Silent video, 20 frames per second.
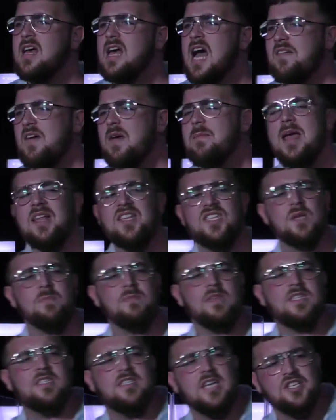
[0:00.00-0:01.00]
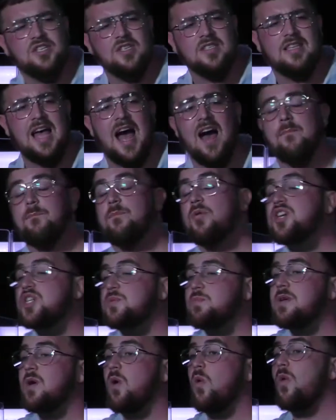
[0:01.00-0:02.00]
Have I made some decisions that have
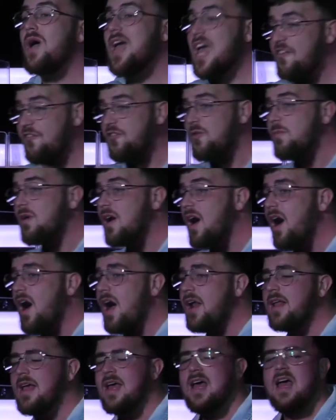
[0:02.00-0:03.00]
pushed me away from God?